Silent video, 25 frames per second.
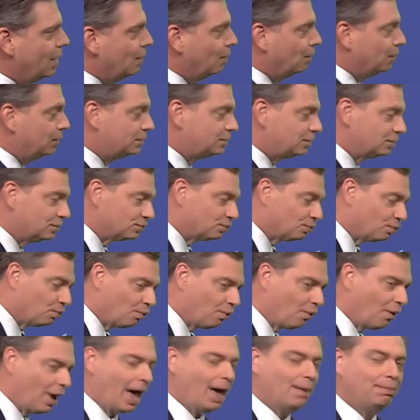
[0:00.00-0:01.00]
which is
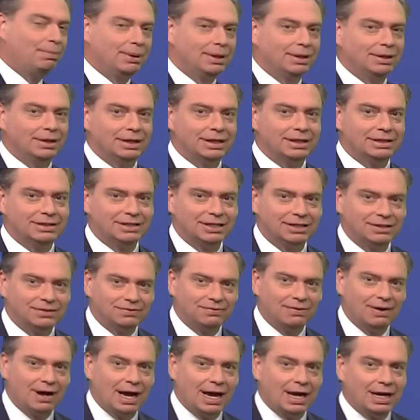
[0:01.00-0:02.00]
rapidly
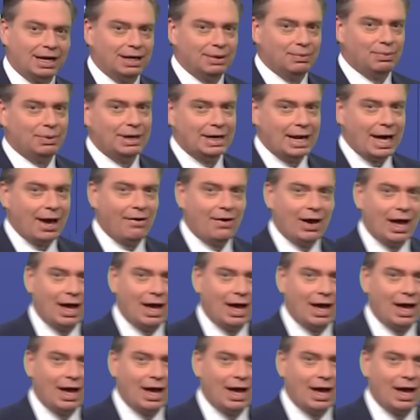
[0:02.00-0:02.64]
intensifying, and we now